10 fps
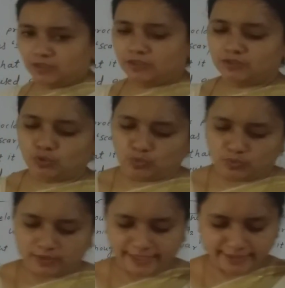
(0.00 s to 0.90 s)
So
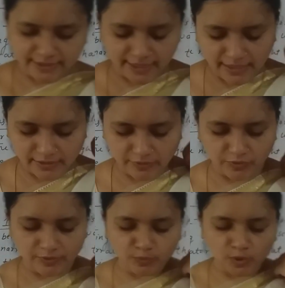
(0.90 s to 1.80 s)
let us see
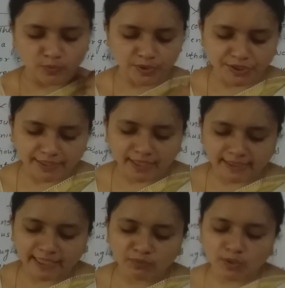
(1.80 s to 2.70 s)
one more question.
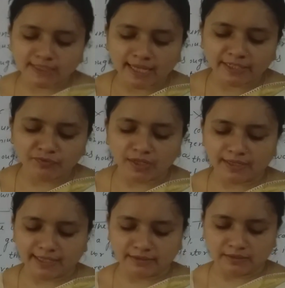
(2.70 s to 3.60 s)
Nothing was any fun
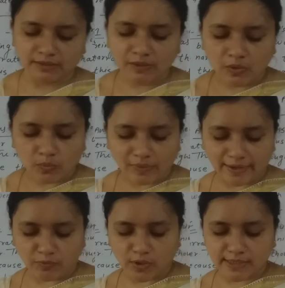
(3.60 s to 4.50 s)
either.
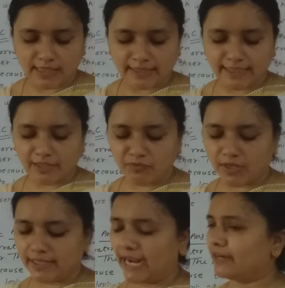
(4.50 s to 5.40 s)
Why was nothing
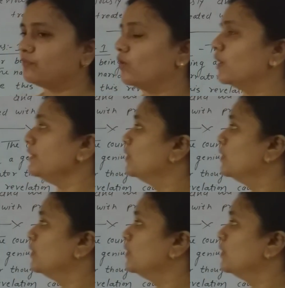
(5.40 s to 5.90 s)
fun and for